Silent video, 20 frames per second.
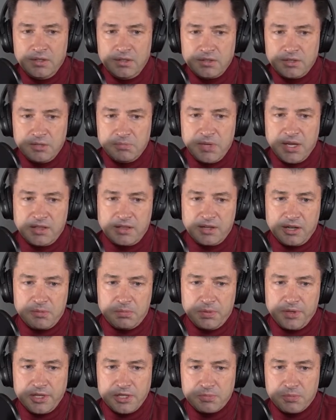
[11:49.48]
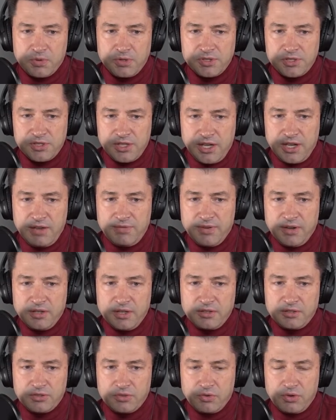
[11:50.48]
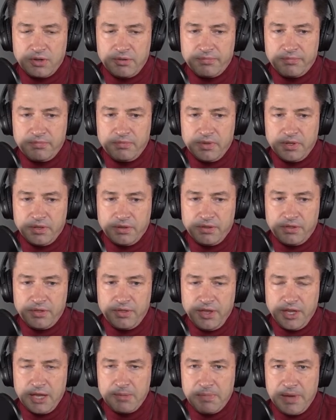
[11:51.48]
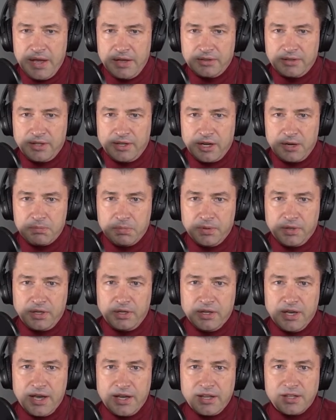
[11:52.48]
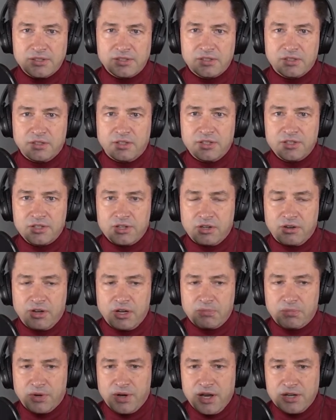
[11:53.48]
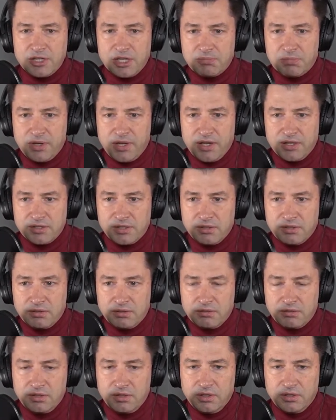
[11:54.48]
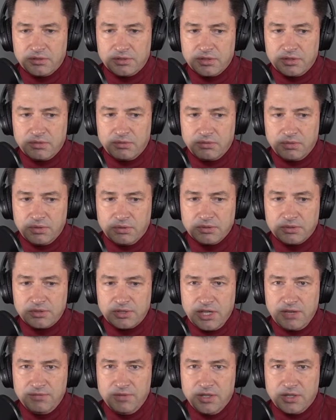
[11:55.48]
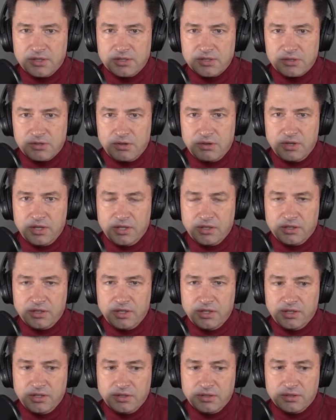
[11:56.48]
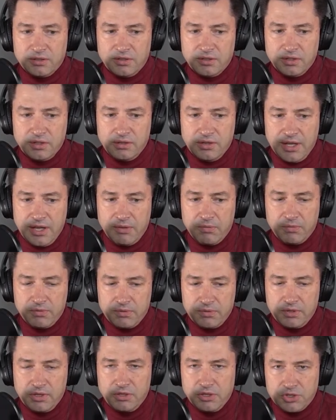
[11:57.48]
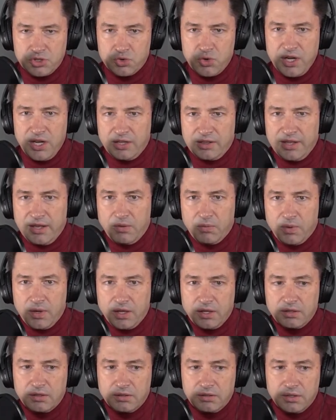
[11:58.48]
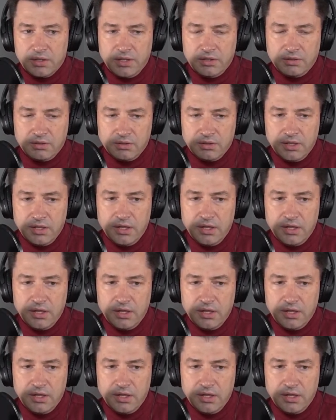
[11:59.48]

to make the airplanes more safe, and to sort of think about the airplane not as an engineering project, but as a real safety concern, and that you treat it that way. And